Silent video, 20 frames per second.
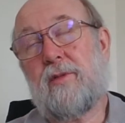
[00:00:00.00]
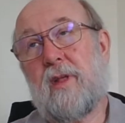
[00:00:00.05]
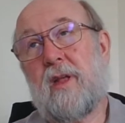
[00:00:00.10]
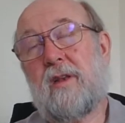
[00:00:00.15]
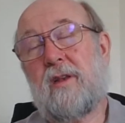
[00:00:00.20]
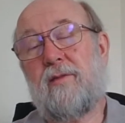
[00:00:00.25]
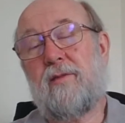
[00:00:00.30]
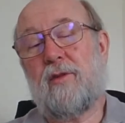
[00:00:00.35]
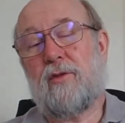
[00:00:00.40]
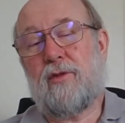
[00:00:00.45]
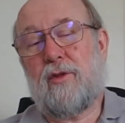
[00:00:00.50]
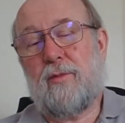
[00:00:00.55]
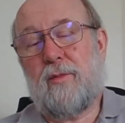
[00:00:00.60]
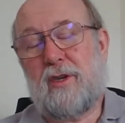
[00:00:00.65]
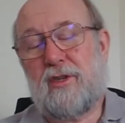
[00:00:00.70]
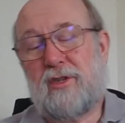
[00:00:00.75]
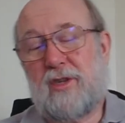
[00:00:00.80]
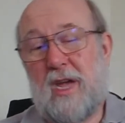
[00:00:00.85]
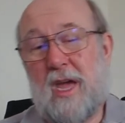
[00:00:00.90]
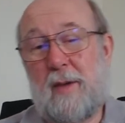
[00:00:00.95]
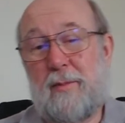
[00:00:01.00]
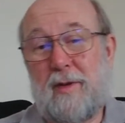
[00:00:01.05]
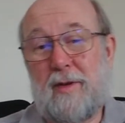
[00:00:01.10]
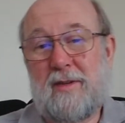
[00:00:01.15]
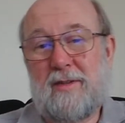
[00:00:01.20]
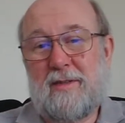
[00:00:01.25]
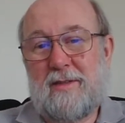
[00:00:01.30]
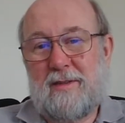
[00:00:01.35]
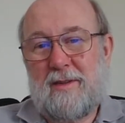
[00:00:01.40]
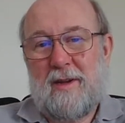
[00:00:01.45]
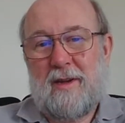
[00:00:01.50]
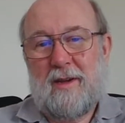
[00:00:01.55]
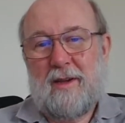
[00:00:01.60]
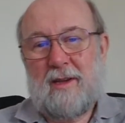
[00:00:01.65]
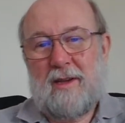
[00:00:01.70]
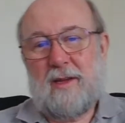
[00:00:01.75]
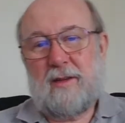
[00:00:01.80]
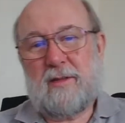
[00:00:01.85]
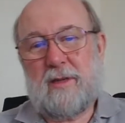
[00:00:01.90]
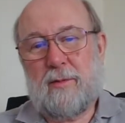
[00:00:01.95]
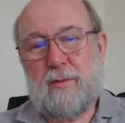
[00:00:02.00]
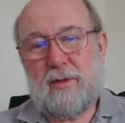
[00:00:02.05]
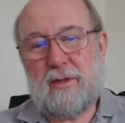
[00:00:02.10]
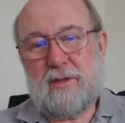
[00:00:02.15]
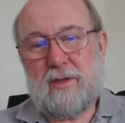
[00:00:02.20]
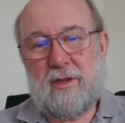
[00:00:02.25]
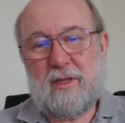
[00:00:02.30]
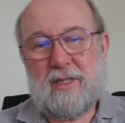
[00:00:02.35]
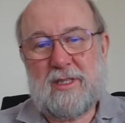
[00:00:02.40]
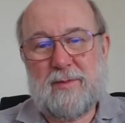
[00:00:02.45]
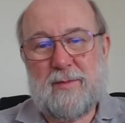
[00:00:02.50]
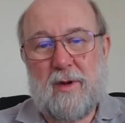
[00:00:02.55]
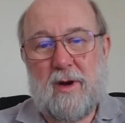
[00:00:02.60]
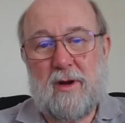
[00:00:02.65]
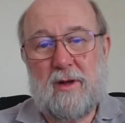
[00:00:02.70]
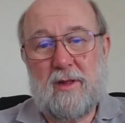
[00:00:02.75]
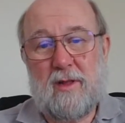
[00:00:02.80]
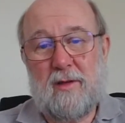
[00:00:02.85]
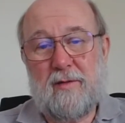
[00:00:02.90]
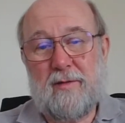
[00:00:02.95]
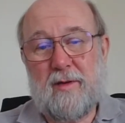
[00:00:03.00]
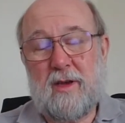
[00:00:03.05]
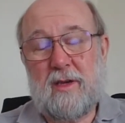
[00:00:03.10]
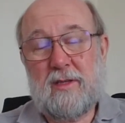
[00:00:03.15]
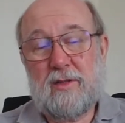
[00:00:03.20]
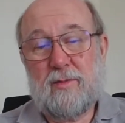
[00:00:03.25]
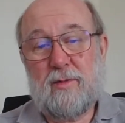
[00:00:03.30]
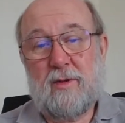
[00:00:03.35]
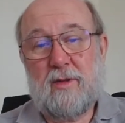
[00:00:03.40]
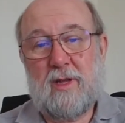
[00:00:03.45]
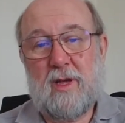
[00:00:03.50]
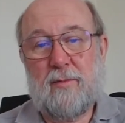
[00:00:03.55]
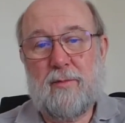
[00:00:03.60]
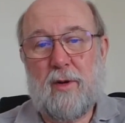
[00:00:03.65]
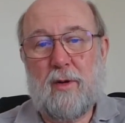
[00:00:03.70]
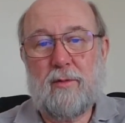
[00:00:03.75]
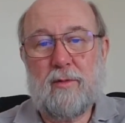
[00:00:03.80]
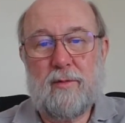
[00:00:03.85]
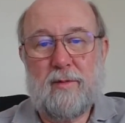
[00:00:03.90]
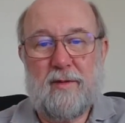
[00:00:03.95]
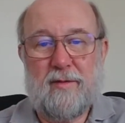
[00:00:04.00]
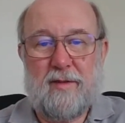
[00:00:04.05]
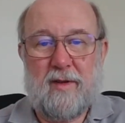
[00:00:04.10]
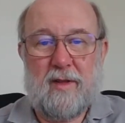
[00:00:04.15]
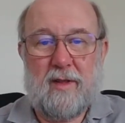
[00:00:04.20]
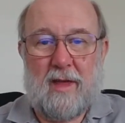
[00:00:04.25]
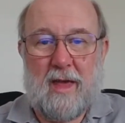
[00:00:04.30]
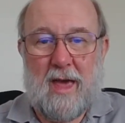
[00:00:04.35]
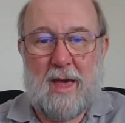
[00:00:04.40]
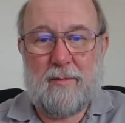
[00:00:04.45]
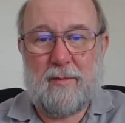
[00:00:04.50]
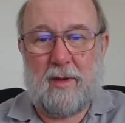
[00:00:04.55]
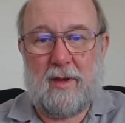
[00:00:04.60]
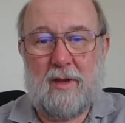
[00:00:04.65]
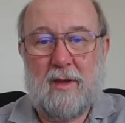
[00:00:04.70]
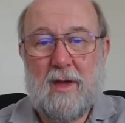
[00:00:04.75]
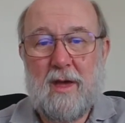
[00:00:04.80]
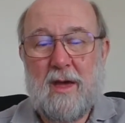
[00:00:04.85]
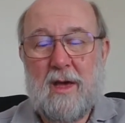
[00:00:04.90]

that difficult to measure happiness. If someone's got a smile on their face, well, they're probably fairly happy.